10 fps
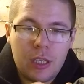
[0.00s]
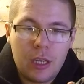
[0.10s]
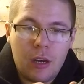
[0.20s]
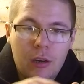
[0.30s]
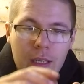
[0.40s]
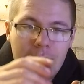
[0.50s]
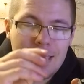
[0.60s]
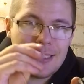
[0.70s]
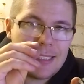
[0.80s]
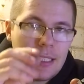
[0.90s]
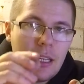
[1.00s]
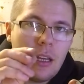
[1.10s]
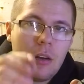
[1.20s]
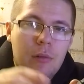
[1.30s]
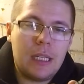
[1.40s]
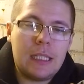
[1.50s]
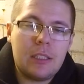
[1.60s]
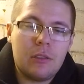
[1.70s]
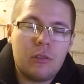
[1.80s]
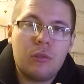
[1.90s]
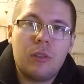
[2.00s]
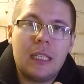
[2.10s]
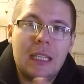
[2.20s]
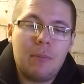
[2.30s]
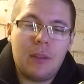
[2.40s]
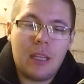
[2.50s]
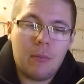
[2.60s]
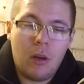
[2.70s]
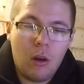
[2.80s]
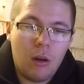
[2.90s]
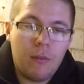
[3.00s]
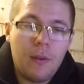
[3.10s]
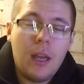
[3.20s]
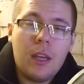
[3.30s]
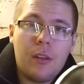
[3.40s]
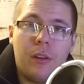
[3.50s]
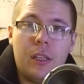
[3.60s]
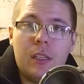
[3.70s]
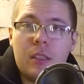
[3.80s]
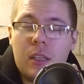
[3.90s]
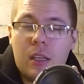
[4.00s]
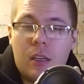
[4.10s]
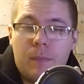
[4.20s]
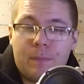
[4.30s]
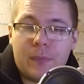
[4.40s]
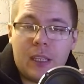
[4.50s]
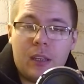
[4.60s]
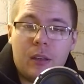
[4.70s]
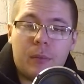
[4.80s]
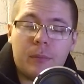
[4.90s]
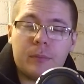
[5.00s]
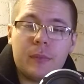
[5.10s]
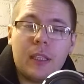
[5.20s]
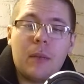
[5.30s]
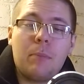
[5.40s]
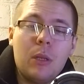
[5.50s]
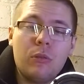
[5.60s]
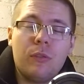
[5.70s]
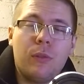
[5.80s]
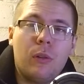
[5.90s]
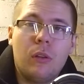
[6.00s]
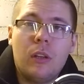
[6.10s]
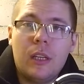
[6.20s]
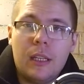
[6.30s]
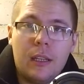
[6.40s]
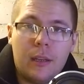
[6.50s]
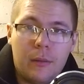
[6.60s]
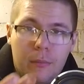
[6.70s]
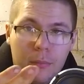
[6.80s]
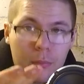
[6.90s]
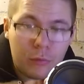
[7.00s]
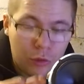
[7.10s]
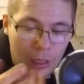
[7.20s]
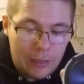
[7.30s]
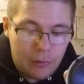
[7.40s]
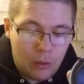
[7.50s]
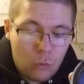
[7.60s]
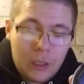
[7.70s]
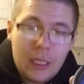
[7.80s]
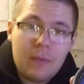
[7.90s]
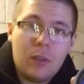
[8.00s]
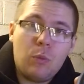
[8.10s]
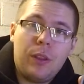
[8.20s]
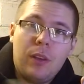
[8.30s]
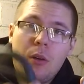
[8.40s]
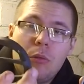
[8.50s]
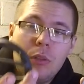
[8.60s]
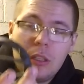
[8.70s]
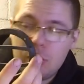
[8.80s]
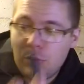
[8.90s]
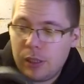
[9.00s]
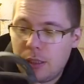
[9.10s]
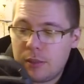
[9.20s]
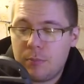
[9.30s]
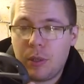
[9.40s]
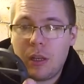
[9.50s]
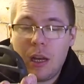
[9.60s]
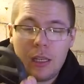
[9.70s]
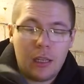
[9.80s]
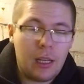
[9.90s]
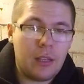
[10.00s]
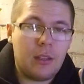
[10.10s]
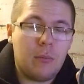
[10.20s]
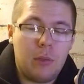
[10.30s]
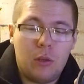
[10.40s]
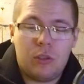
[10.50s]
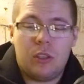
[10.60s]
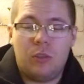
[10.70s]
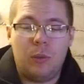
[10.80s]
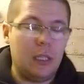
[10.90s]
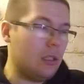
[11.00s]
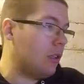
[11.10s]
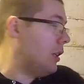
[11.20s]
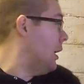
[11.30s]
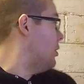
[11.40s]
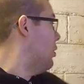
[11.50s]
here is a reason to keep them off. Now it is a beautiful driver even without these grills, but I like them because the tweeter has